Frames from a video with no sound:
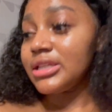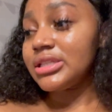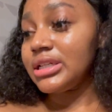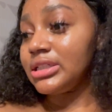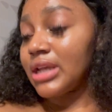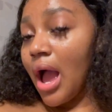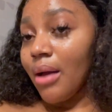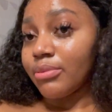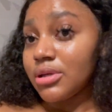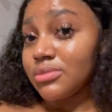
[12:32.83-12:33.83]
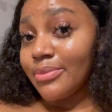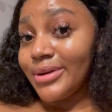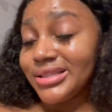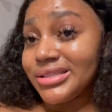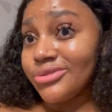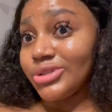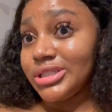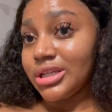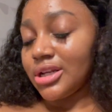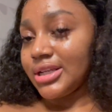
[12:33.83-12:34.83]
to clean up because my place is
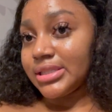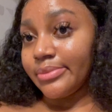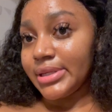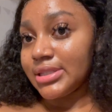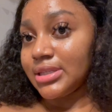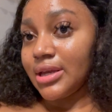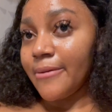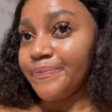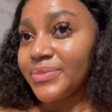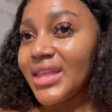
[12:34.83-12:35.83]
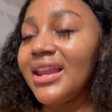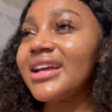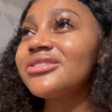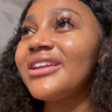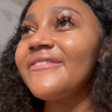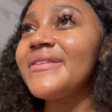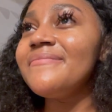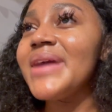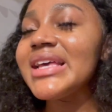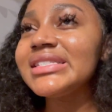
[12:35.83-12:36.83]
ridiculously messy. Like, it's not
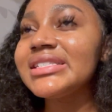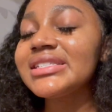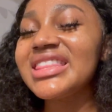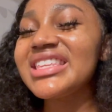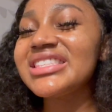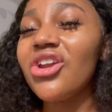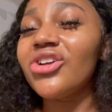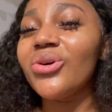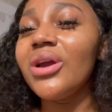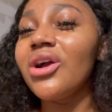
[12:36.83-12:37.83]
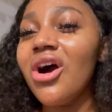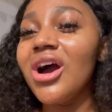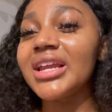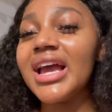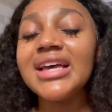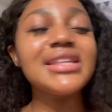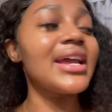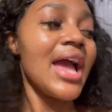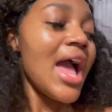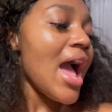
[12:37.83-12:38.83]
even messy, it's just that there's a lot going on, guys.
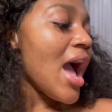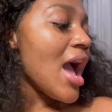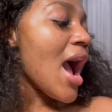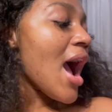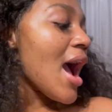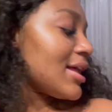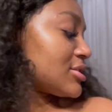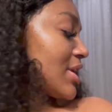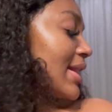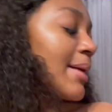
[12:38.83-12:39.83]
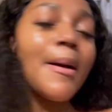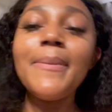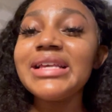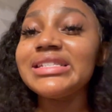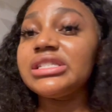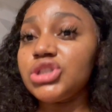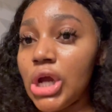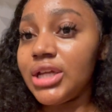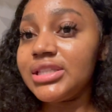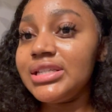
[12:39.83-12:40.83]
Like, it's not like my place is
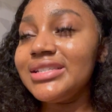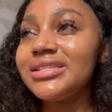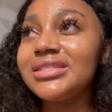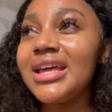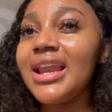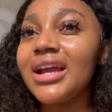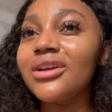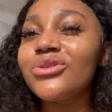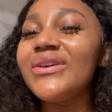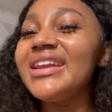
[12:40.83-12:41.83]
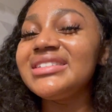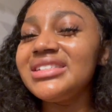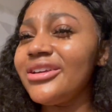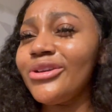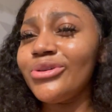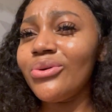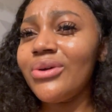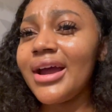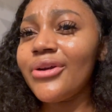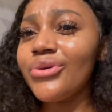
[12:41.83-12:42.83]
dirty, it's just that, like, quality, you know,
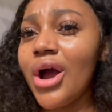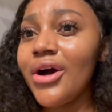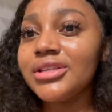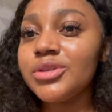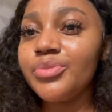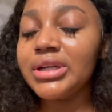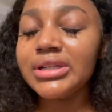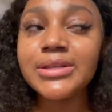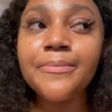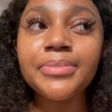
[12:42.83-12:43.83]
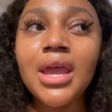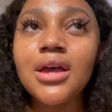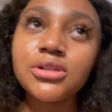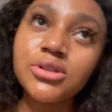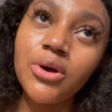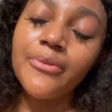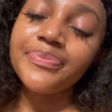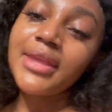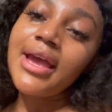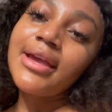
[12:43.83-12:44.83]
like, I don't know how else to put it. So
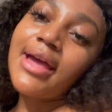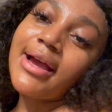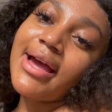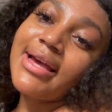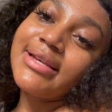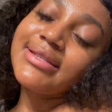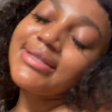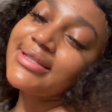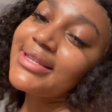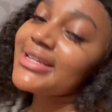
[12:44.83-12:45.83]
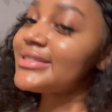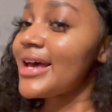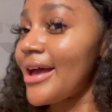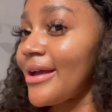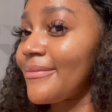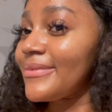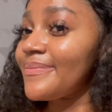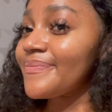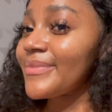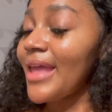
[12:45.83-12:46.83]
yeah, guys, until next time,
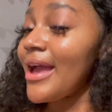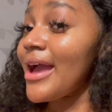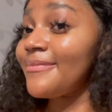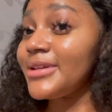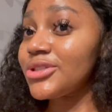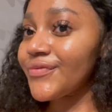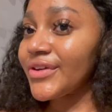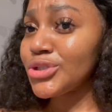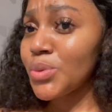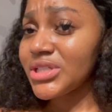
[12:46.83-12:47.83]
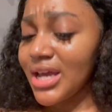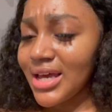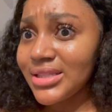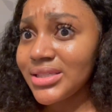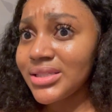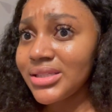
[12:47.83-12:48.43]
and please don't forget to watch ads,